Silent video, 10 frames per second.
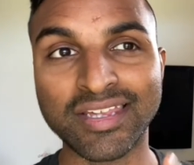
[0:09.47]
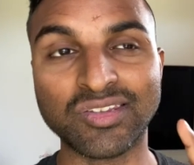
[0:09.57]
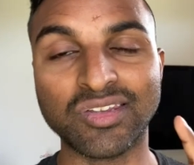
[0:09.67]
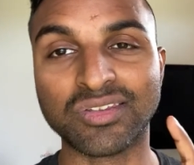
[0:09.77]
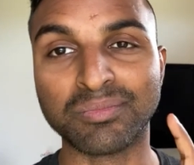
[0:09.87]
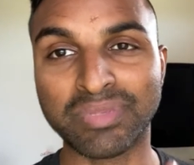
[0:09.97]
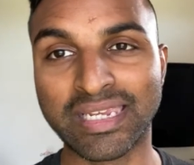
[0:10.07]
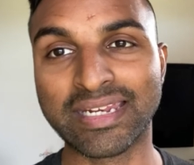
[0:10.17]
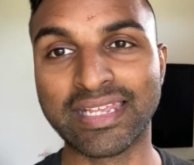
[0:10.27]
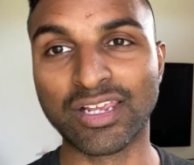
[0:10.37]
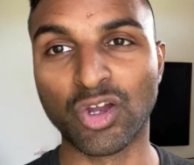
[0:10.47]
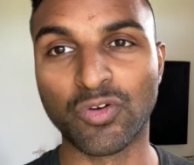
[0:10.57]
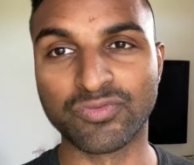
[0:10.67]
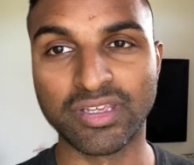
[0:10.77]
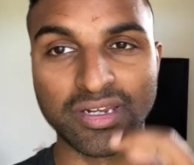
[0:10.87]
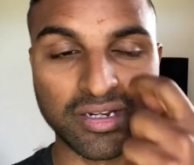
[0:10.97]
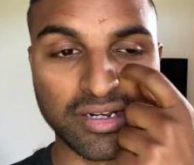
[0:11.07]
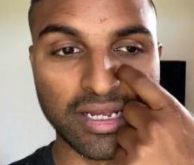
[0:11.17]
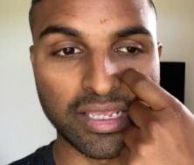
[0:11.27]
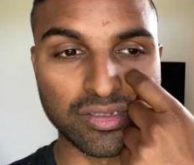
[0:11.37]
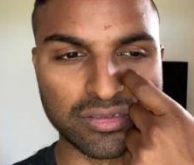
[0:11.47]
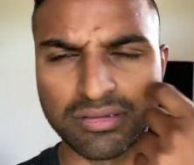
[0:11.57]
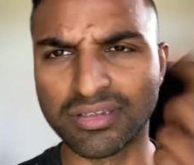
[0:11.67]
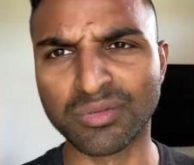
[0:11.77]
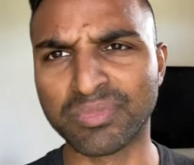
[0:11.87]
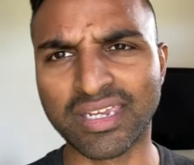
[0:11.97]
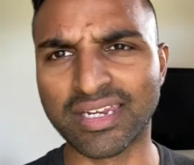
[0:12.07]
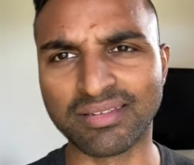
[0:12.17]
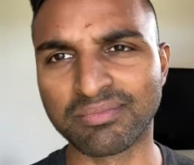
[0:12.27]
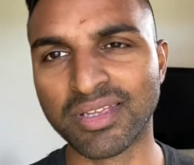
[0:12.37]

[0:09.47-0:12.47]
since the beginning of since the beginning.